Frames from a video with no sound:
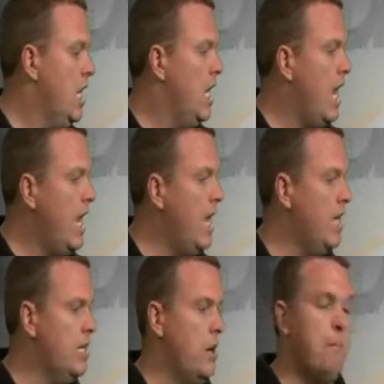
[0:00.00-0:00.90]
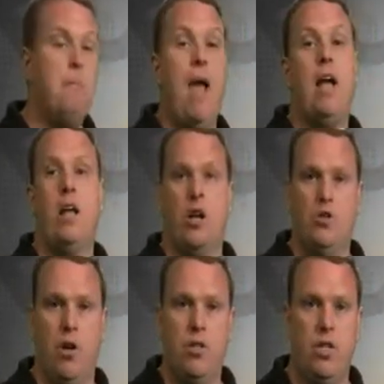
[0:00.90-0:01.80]
And MAC address
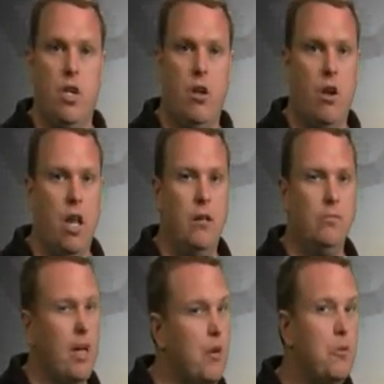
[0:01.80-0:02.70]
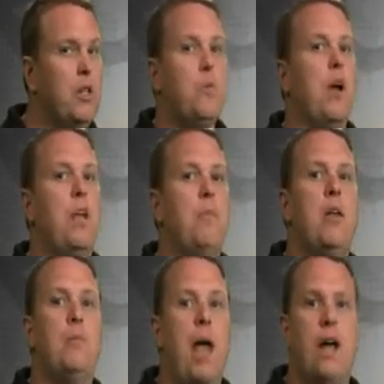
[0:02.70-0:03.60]
security. I don't really recommend
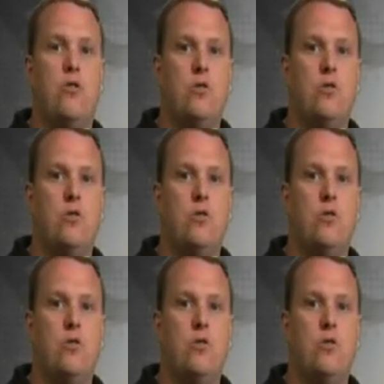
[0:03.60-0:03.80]
MAC address